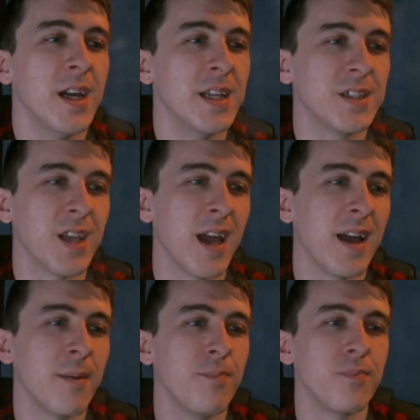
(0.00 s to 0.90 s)
It's
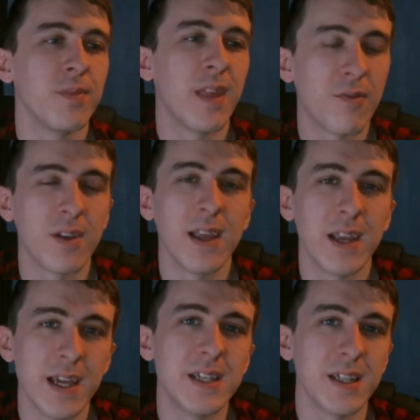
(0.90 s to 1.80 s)
definitely
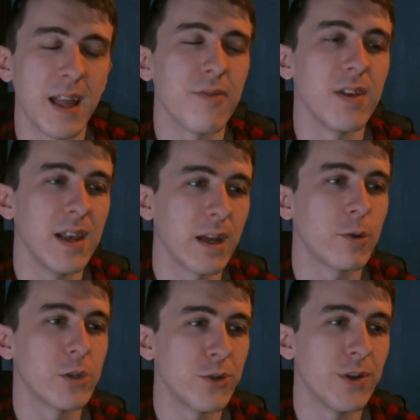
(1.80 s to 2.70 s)
anise and definitely
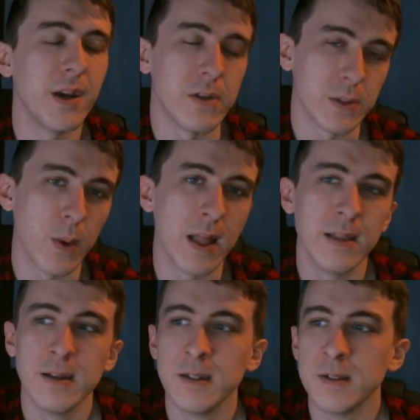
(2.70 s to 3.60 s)
licorice in there as
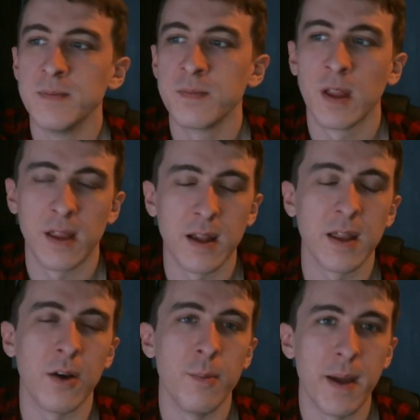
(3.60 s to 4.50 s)
well. I think
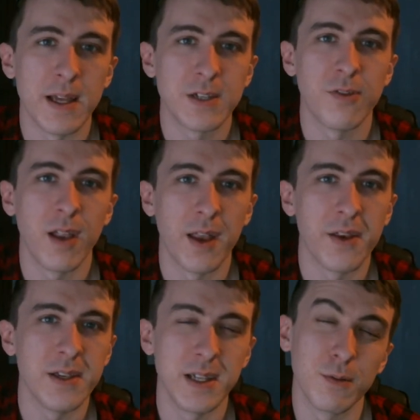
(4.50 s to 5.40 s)
they're a base for a lot
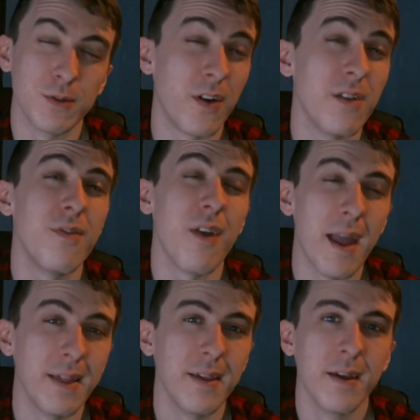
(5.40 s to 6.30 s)
of these liquids. Very
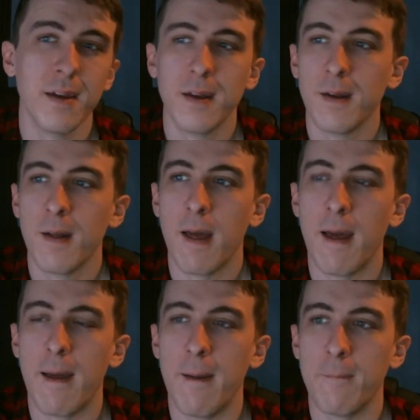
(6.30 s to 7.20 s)
faint.
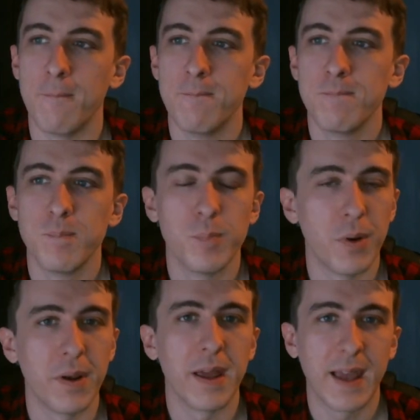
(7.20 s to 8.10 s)

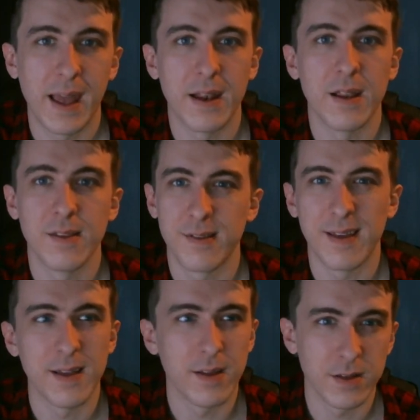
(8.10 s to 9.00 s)
But again, it's
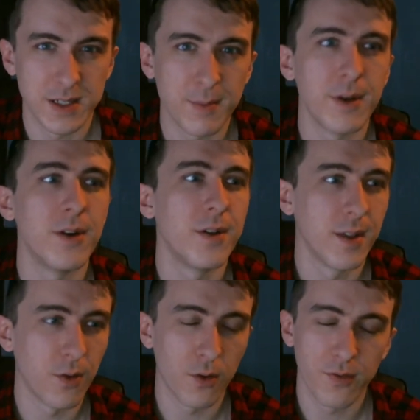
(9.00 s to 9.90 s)
similar
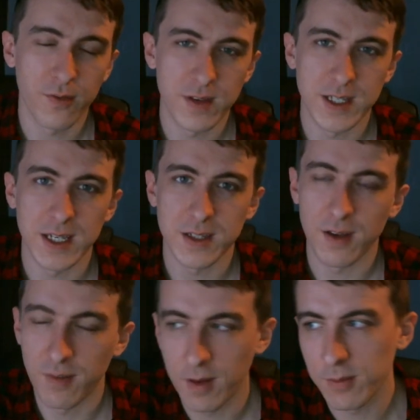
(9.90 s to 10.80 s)
to Torque 56
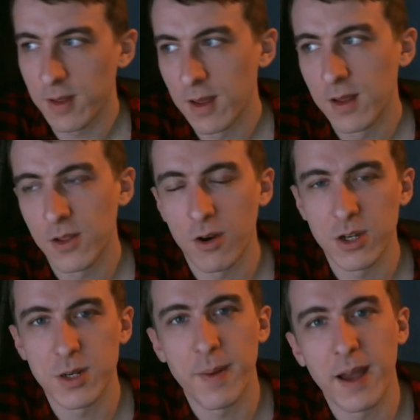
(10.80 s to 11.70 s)
I found.
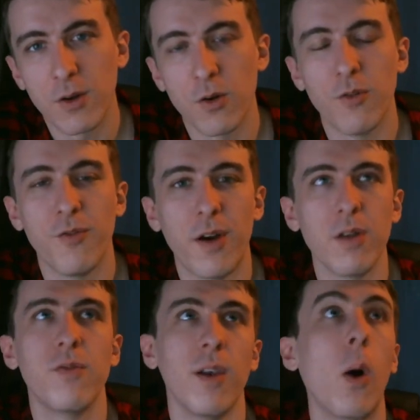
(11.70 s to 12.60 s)
Turkish Tobacco, very
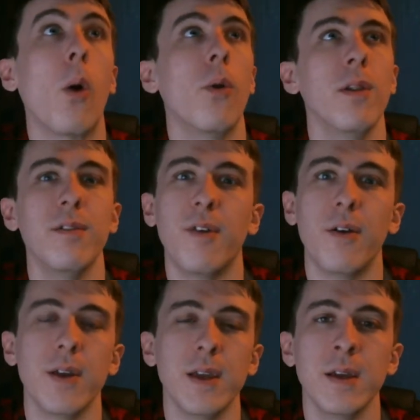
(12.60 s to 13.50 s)
floral,
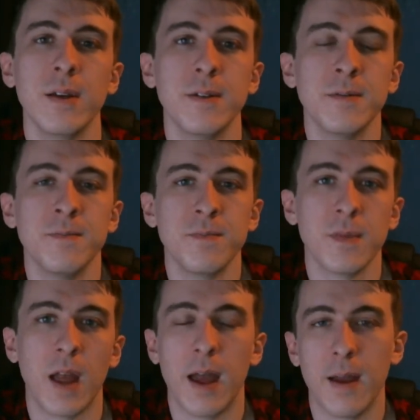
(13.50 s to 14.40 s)
very
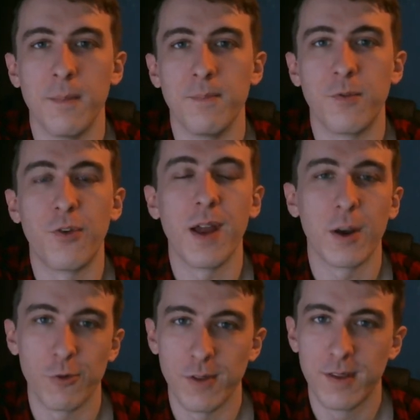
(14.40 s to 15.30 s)

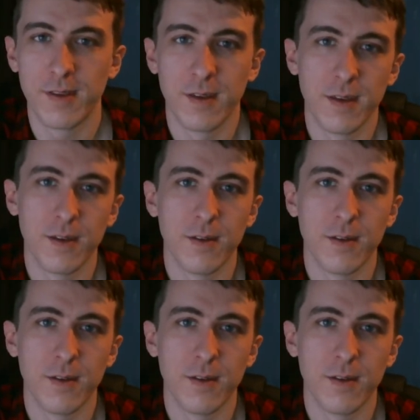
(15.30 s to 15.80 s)
fragrant,